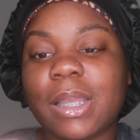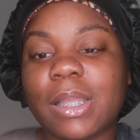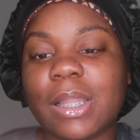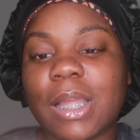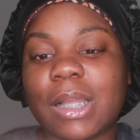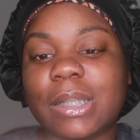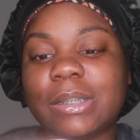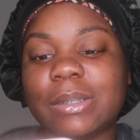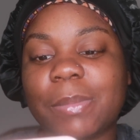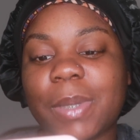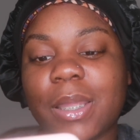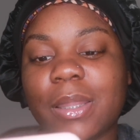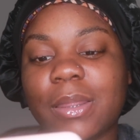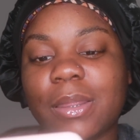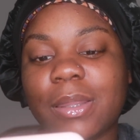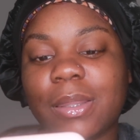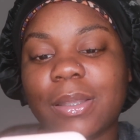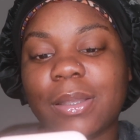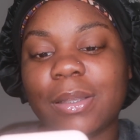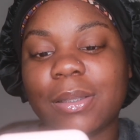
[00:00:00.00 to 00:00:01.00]
like last
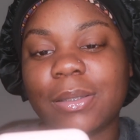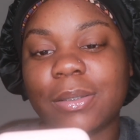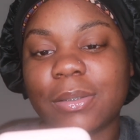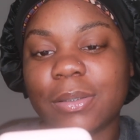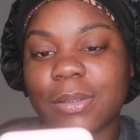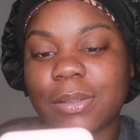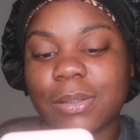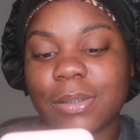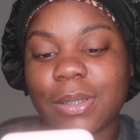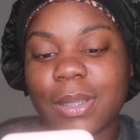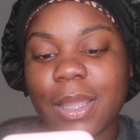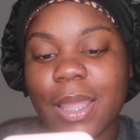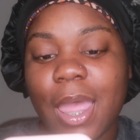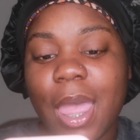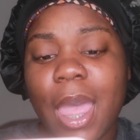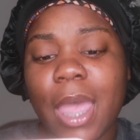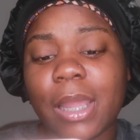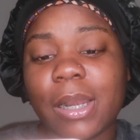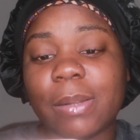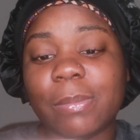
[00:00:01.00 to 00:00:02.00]
month
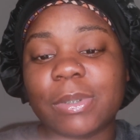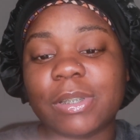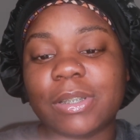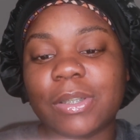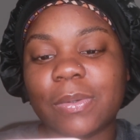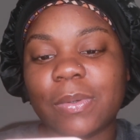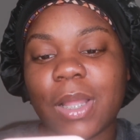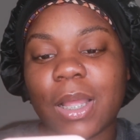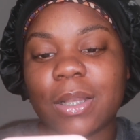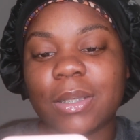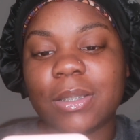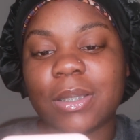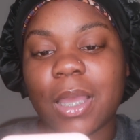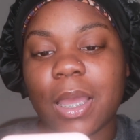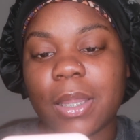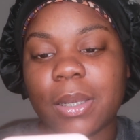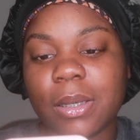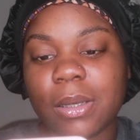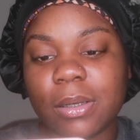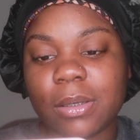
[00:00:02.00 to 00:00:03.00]
and I'm still not
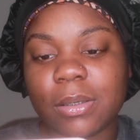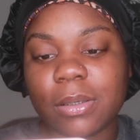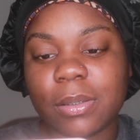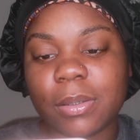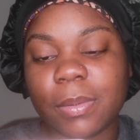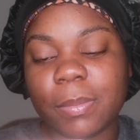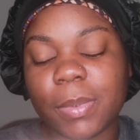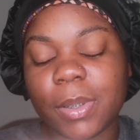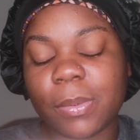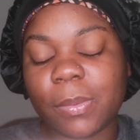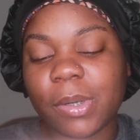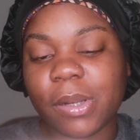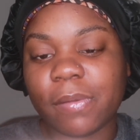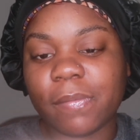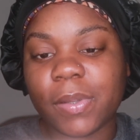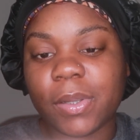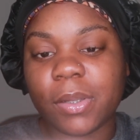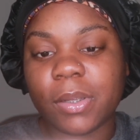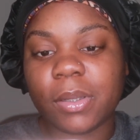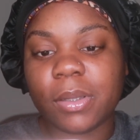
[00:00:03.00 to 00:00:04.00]
done but
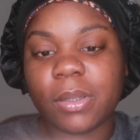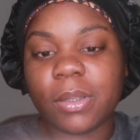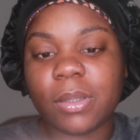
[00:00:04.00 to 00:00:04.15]
whatever